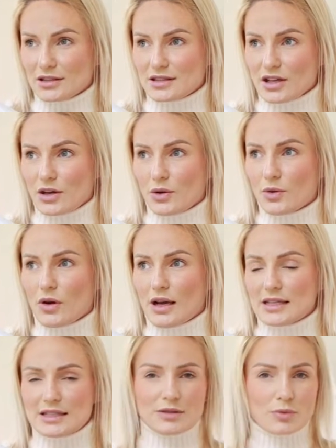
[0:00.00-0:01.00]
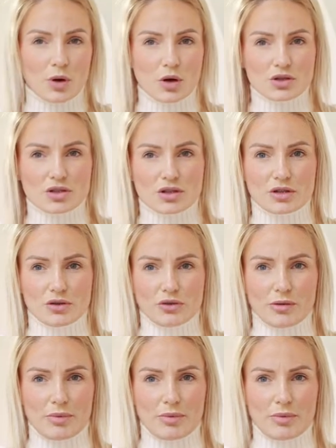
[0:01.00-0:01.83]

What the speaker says: So I did watch Laura